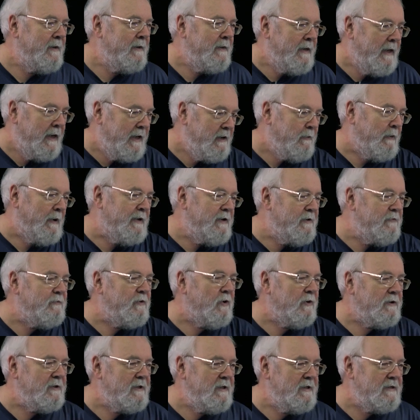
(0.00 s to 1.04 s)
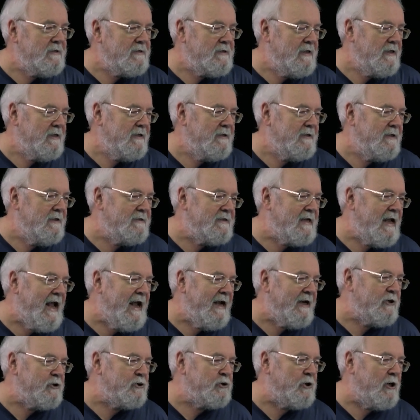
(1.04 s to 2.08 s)
Anyway, you've got these
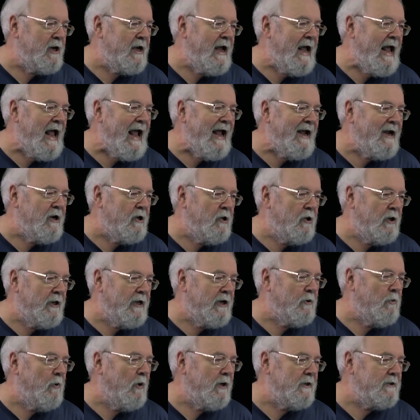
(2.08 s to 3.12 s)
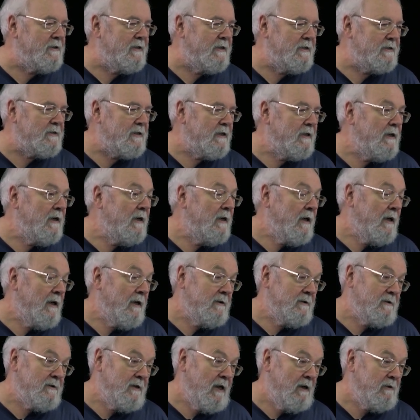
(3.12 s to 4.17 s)
extra angle equalities.
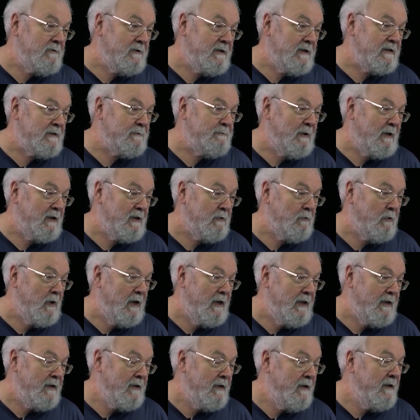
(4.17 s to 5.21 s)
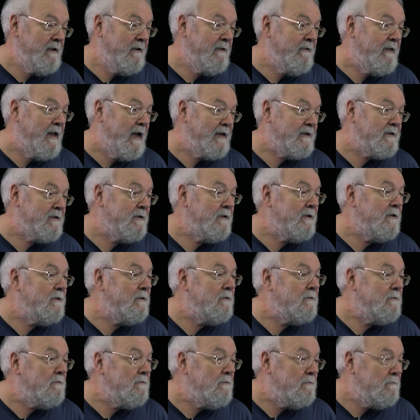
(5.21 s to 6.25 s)
And notice, by the way, that
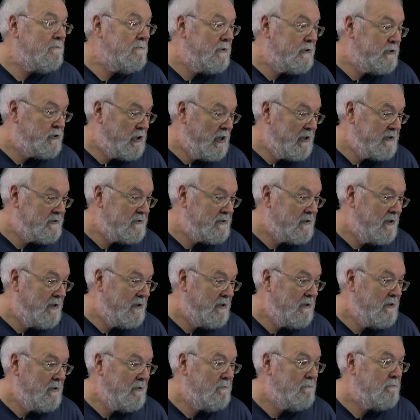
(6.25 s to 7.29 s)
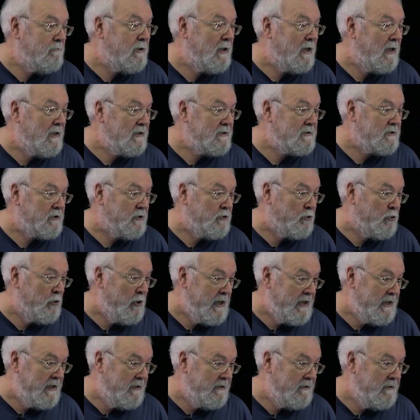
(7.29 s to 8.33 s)
magenta plus
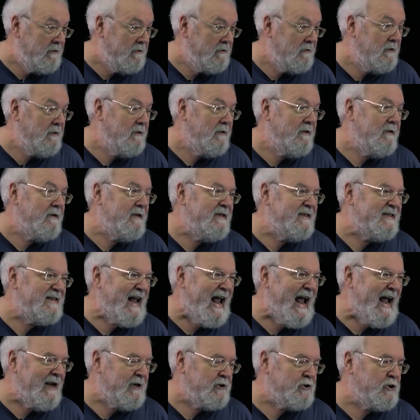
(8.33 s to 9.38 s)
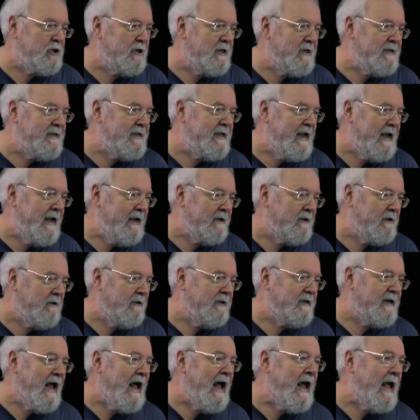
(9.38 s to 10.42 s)
green is actually the angle
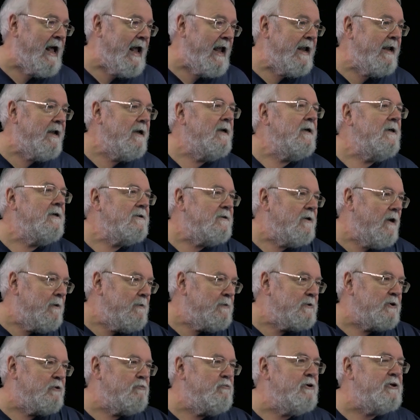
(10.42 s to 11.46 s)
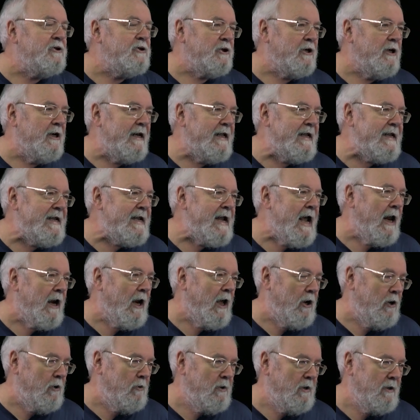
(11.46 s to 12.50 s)
at A, so it was originally
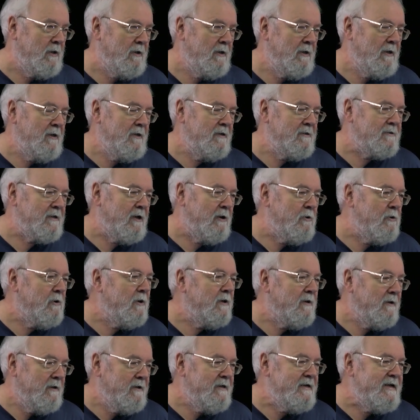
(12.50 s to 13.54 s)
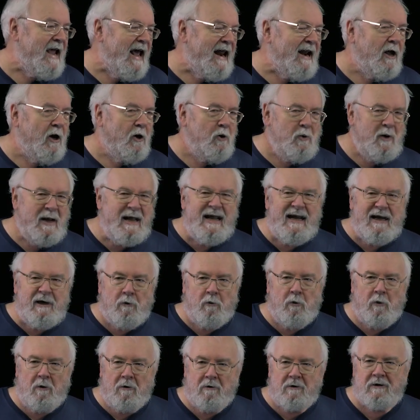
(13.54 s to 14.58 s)
yellow. So yellow
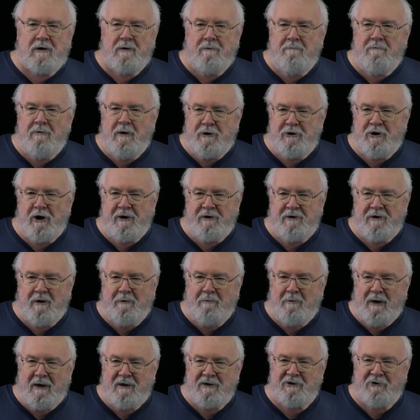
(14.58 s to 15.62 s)
equals magenta plus